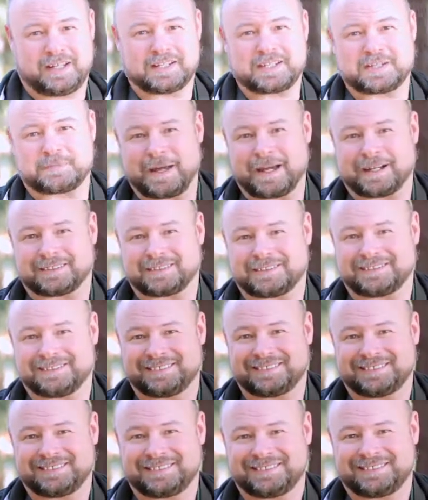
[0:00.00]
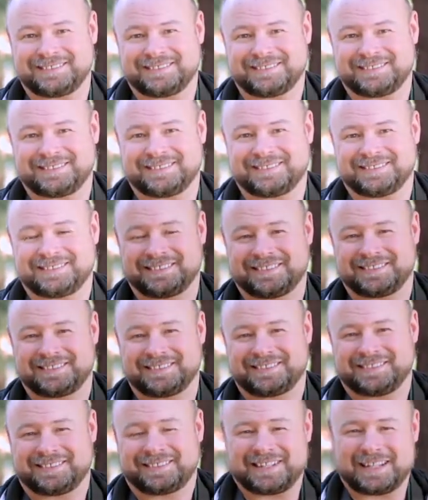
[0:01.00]
expect,
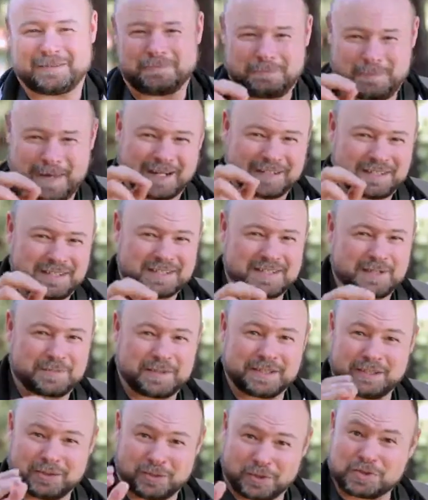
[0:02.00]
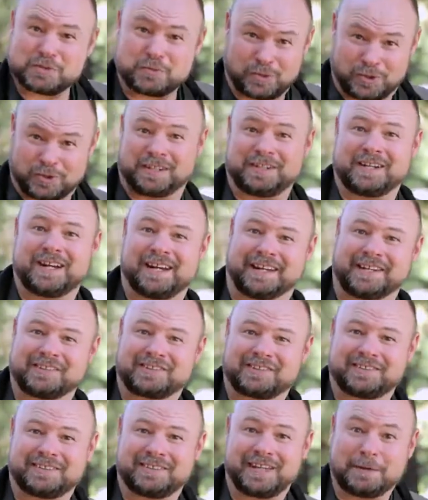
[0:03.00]
and back to something that looks really
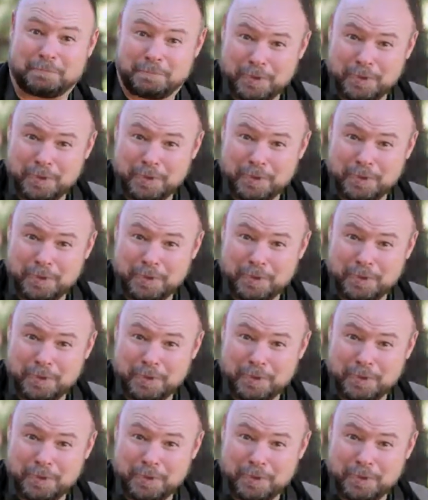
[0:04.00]
nice. And